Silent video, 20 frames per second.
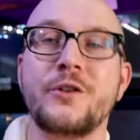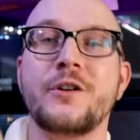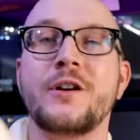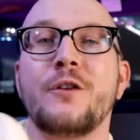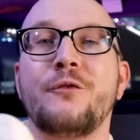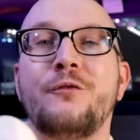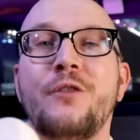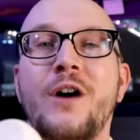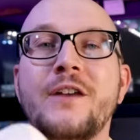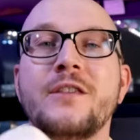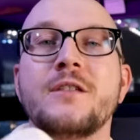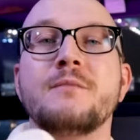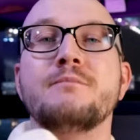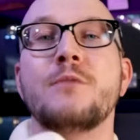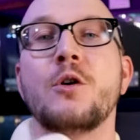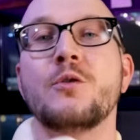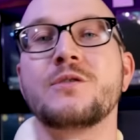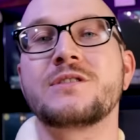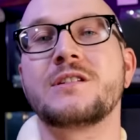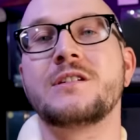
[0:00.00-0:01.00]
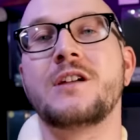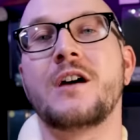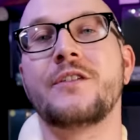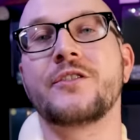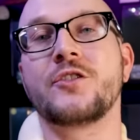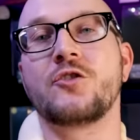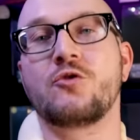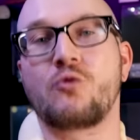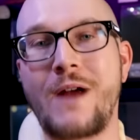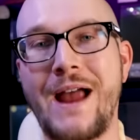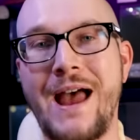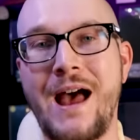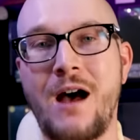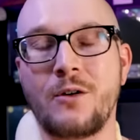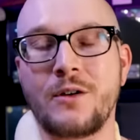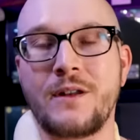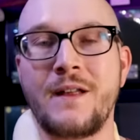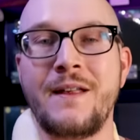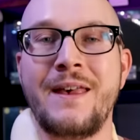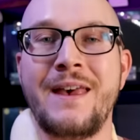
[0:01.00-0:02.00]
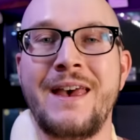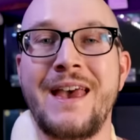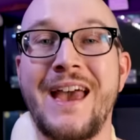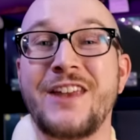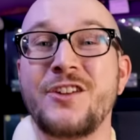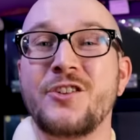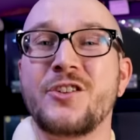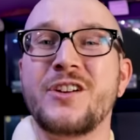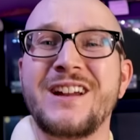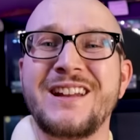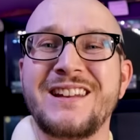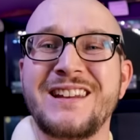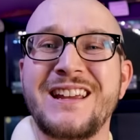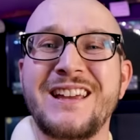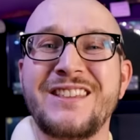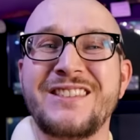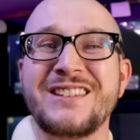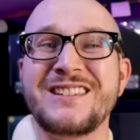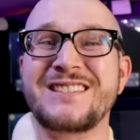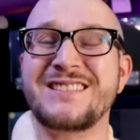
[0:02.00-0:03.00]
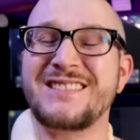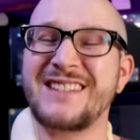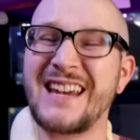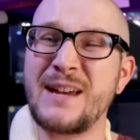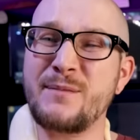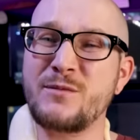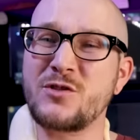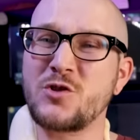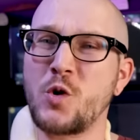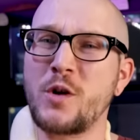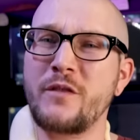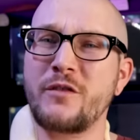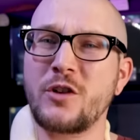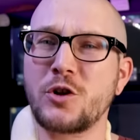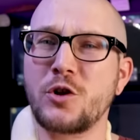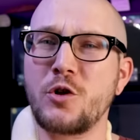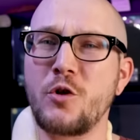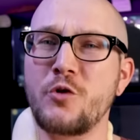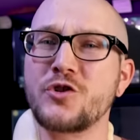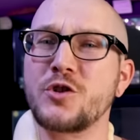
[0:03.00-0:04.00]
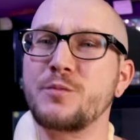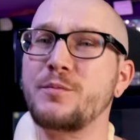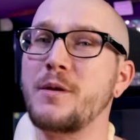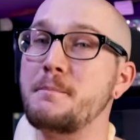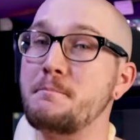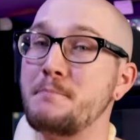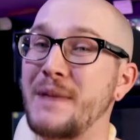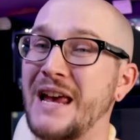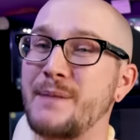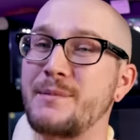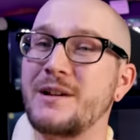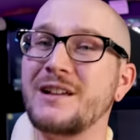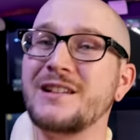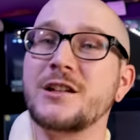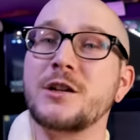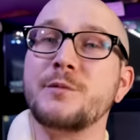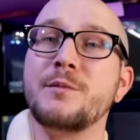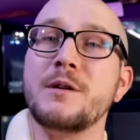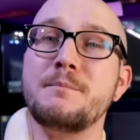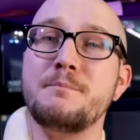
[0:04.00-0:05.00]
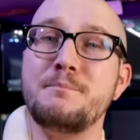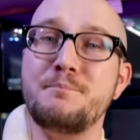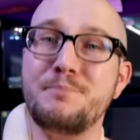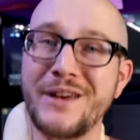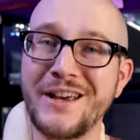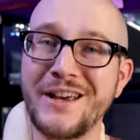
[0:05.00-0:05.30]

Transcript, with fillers: you're gonna find them mostly on the ground, and you're gonna need the same sort of enclosure, but maybe a little bit